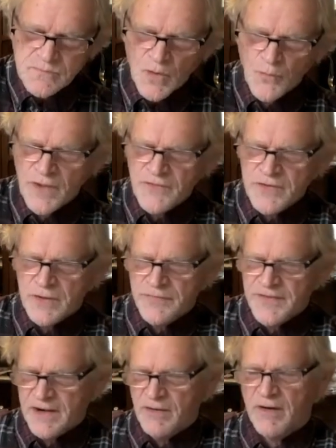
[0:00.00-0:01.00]
whether you're
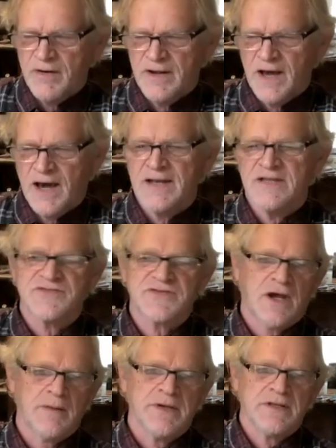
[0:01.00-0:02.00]
there or not, it's
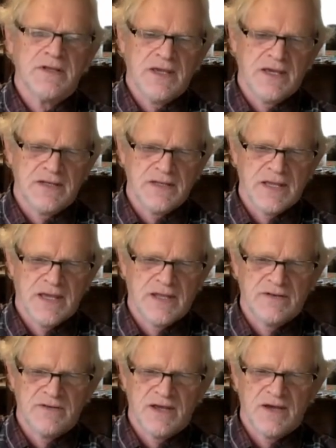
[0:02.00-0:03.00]
coming. And
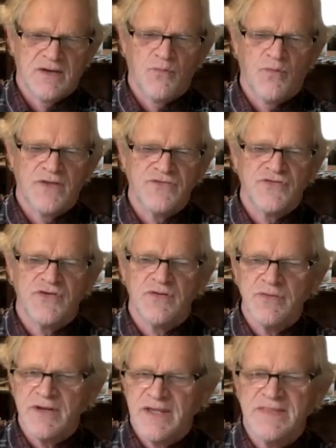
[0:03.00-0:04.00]
and uh, once
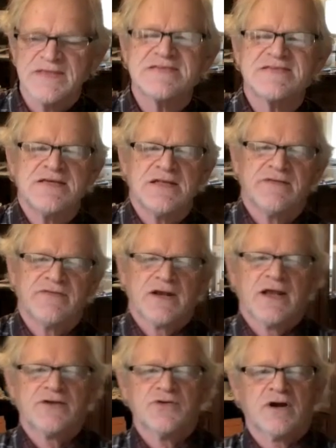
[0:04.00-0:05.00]
you're in the seat of an
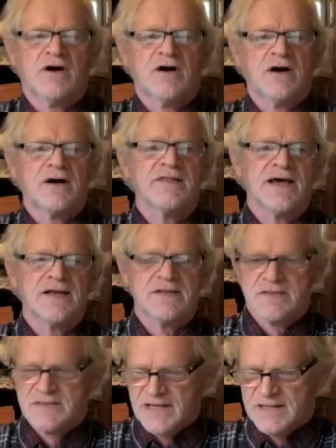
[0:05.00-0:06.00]
electric car that
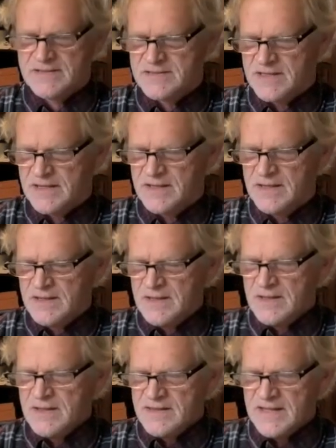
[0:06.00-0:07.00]
that uh,
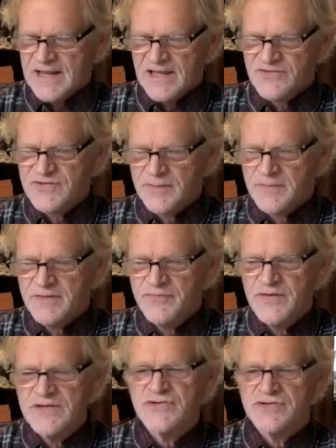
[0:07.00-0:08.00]
that has some of the
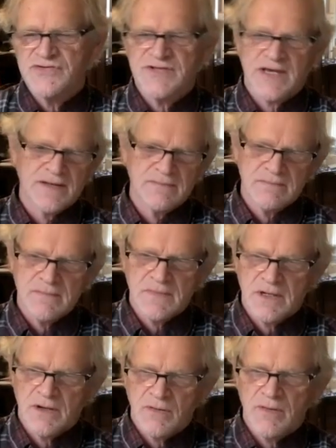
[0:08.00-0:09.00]
features that you
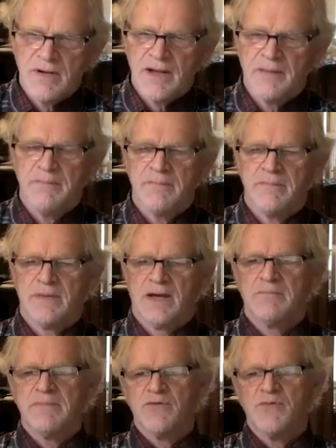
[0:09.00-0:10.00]
know a, a
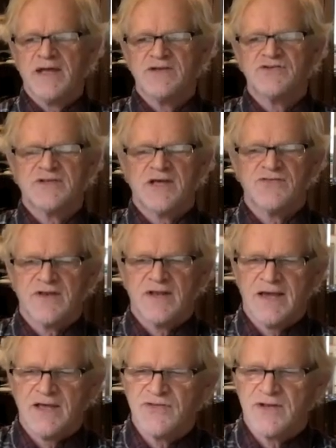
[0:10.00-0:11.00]
mid-range Tesla
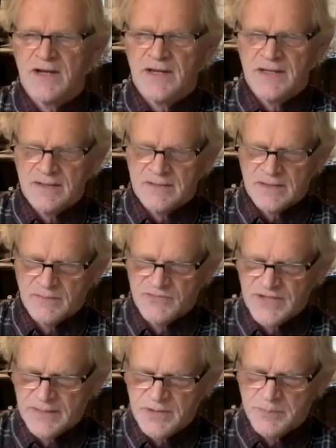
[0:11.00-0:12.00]
has that I was
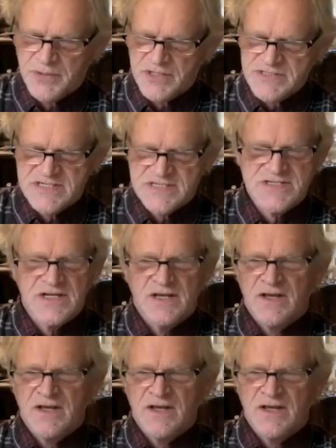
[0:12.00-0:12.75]
able to purchase,